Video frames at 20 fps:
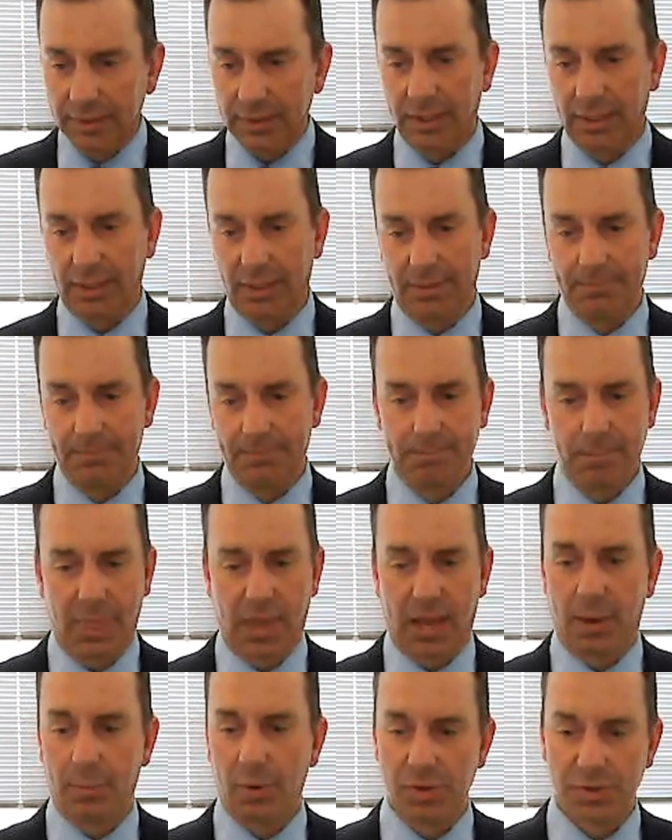I'm
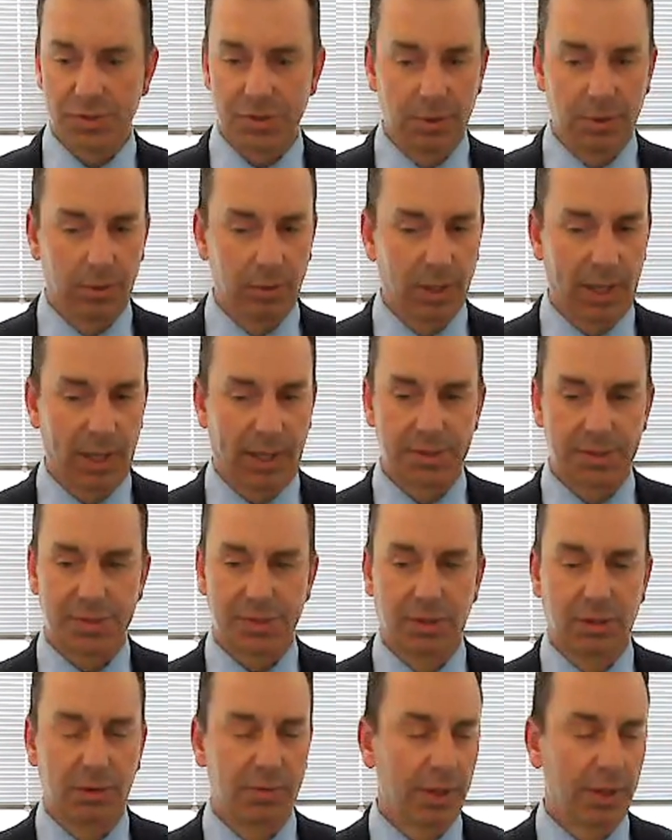also glad to
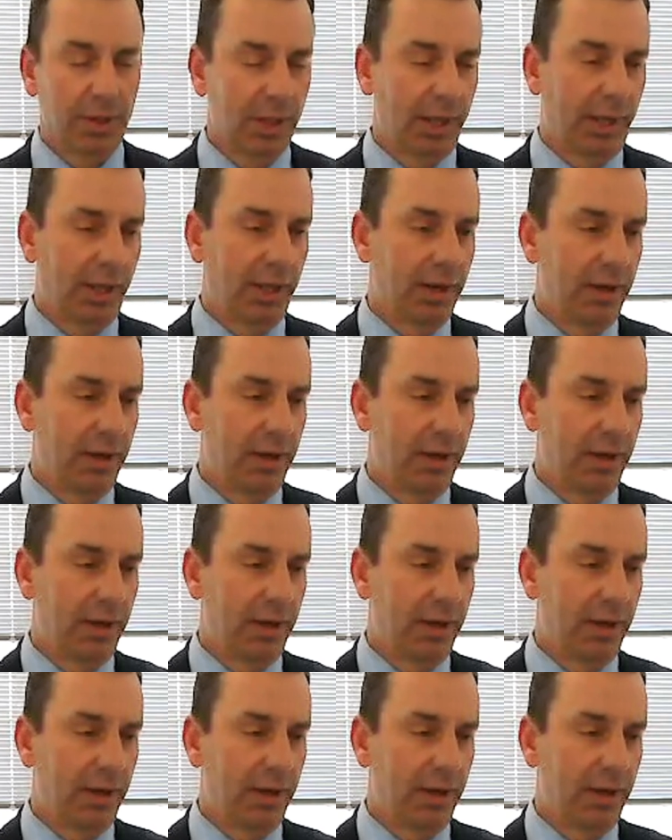serve on the Lake